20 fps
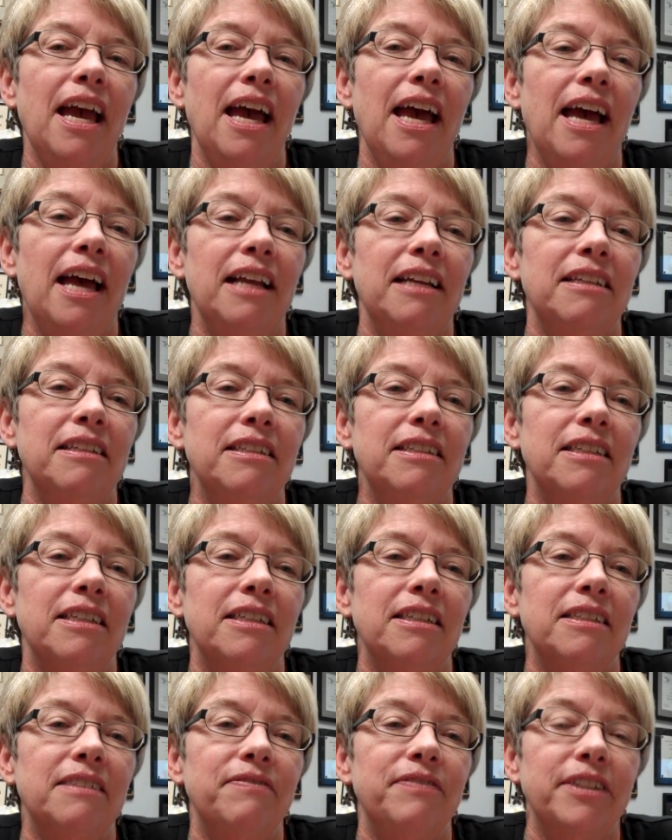and
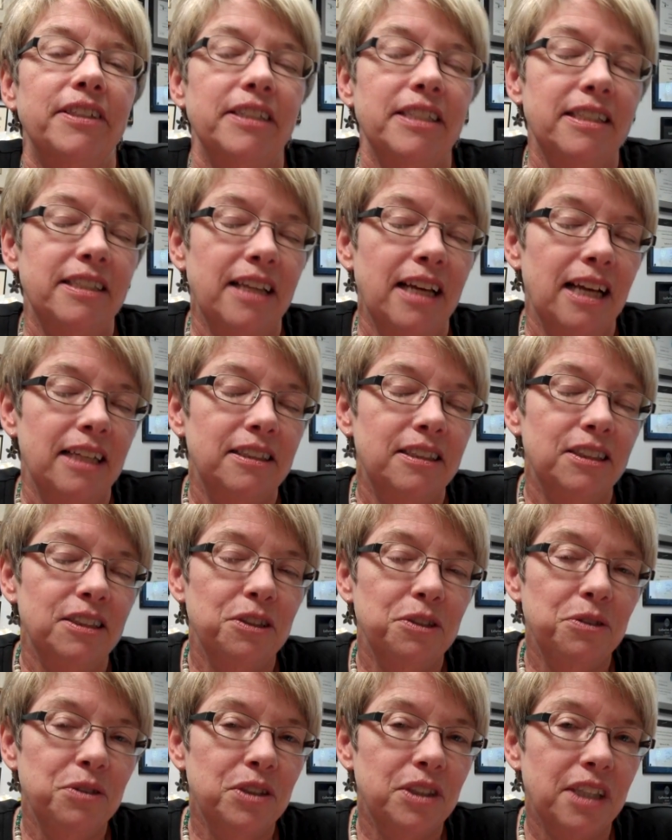very sad to
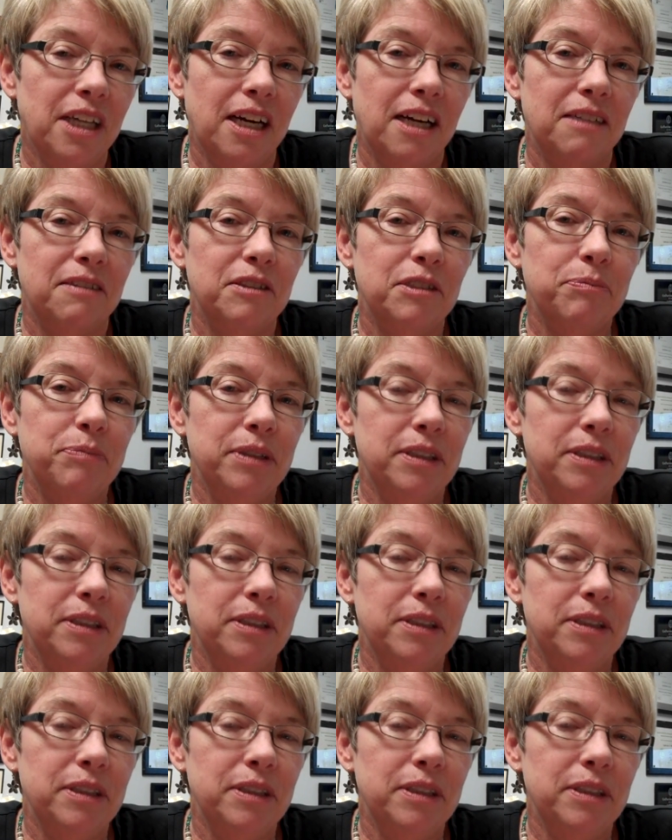lose our